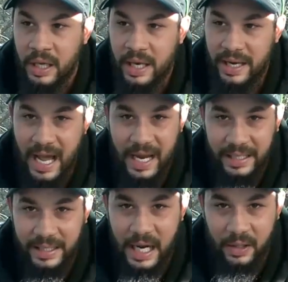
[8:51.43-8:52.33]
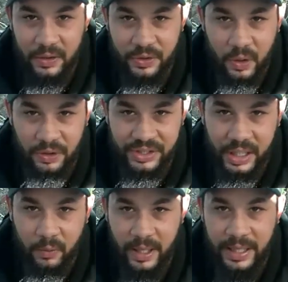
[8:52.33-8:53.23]
$90. They're on
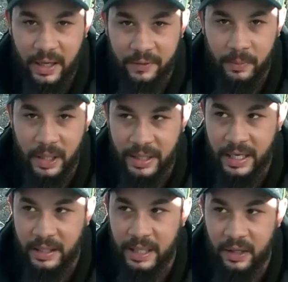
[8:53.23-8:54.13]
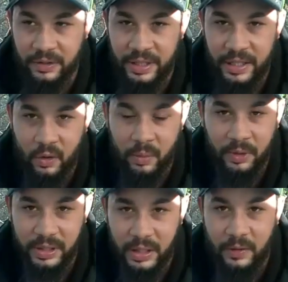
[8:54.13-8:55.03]
sale right now for about $90. They
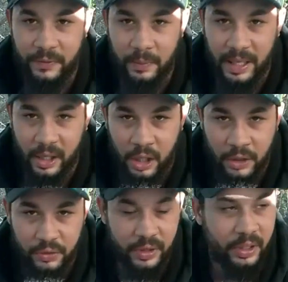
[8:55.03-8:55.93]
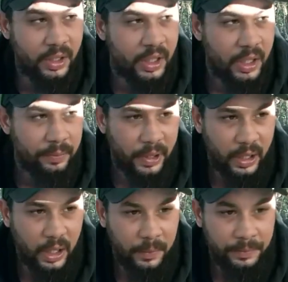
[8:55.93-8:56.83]
normally go for about $100. But
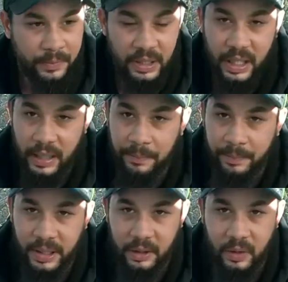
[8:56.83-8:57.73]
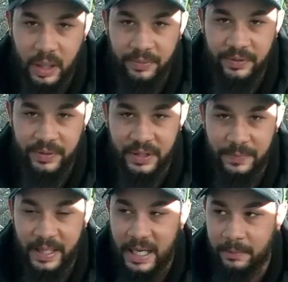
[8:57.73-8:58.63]
yeah, pick you up this
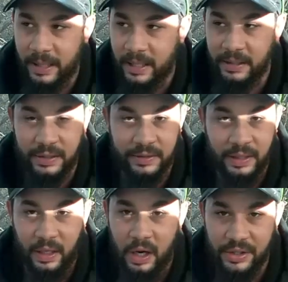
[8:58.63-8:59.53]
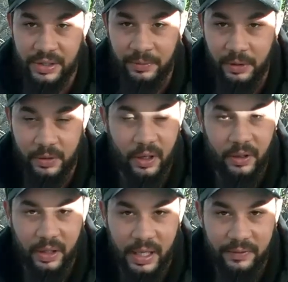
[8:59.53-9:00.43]
bag, man. It's awesome. You're going
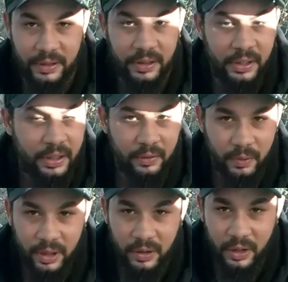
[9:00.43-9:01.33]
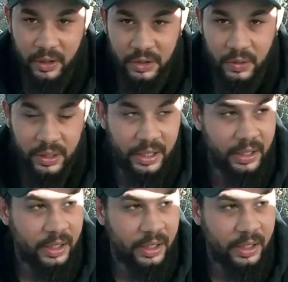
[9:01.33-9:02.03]
to love it. Really going to enjoy it.